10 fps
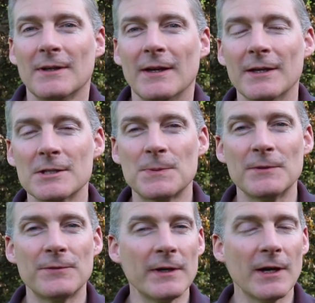And it's
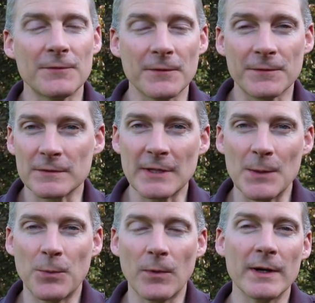been very helpful for
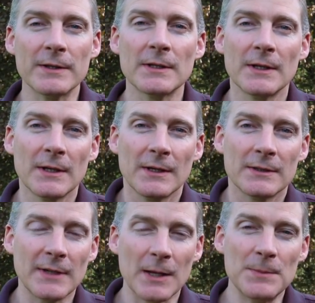type 1
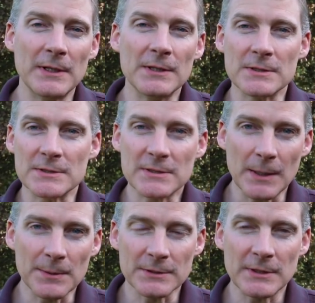diabetes and
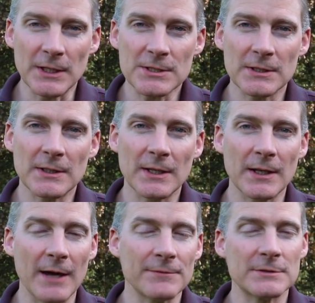stabilization, and
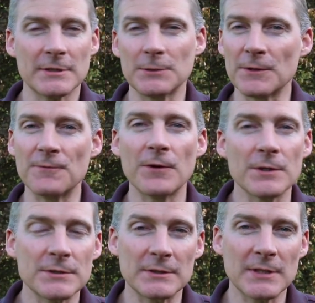obviously
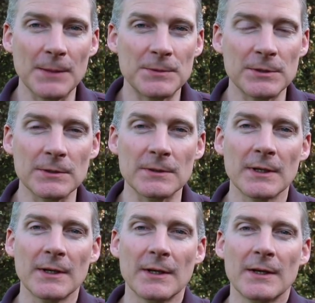reversing type 2.
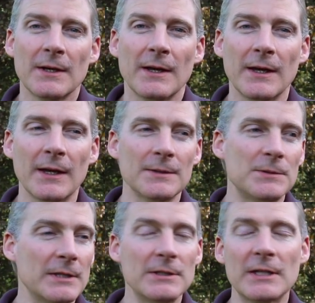And
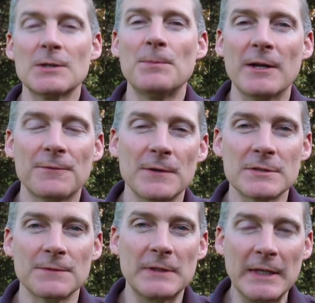then you get the benefits
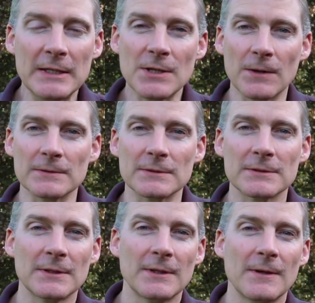of the ketones,